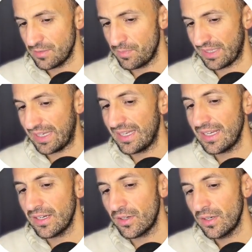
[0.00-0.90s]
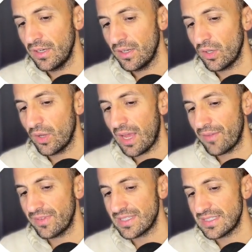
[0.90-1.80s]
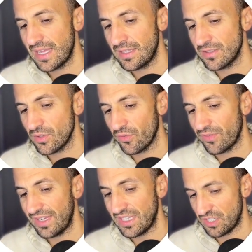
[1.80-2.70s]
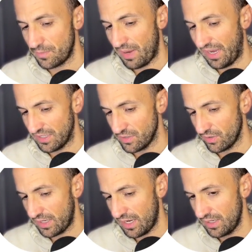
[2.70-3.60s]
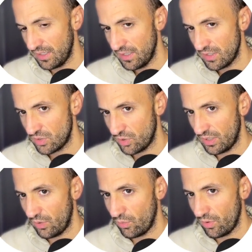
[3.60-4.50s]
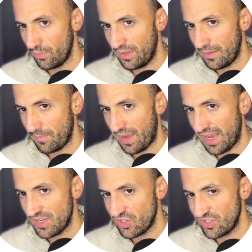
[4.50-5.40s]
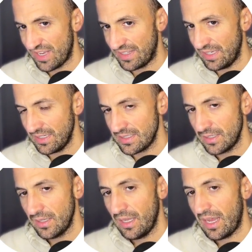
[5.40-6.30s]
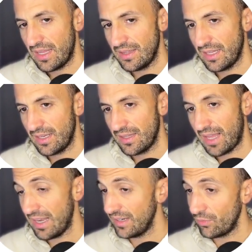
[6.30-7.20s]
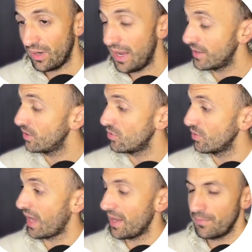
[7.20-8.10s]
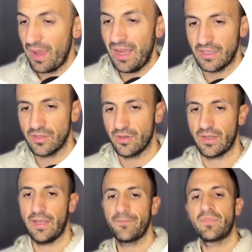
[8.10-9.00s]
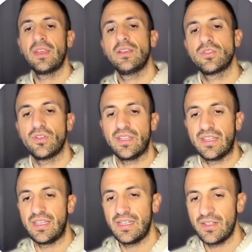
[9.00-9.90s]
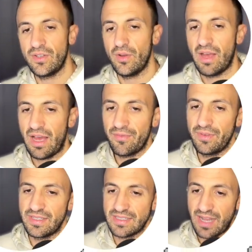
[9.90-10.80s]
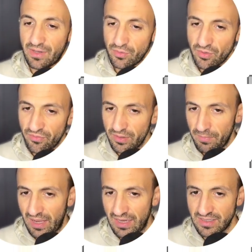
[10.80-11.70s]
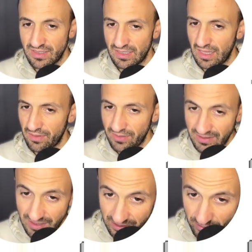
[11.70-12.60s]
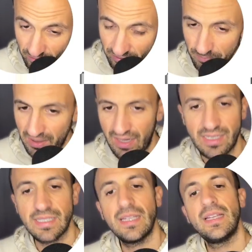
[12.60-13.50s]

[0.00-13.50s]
But here you have the settings of each page. Okay, so it will be the page settings, and then that is related to that page. Okay, so in here you have the status of the page, the title of the page,